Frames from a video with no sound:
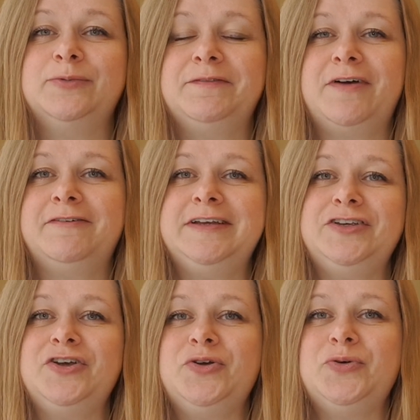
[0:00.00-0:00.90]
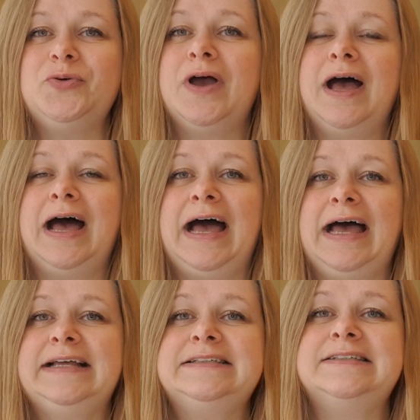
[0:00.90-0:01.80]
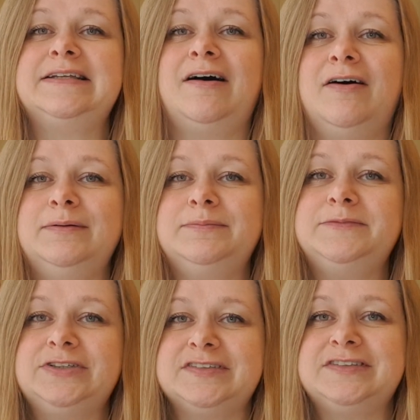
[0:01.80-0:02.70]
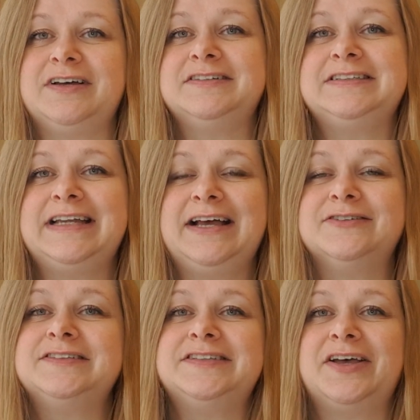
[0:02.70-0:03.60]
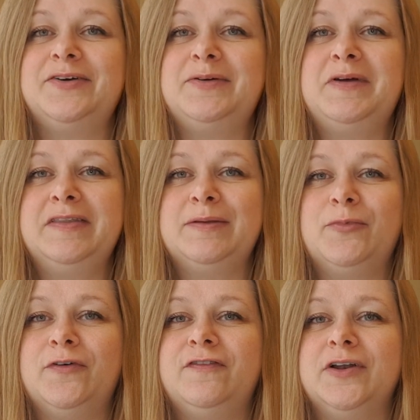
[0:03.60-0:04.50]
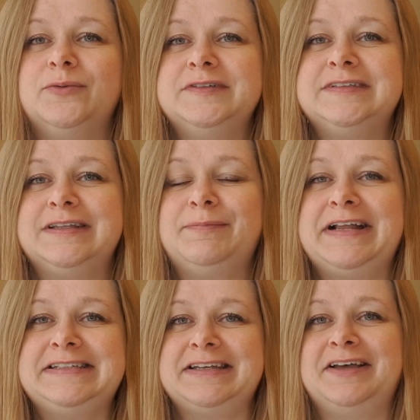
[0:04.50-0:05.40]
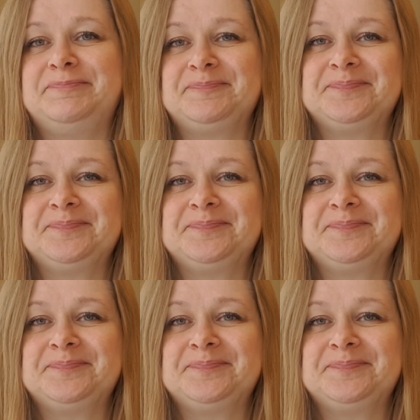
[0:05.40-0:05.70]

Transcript: We're very new and I'm just starting out, so the more followers the better.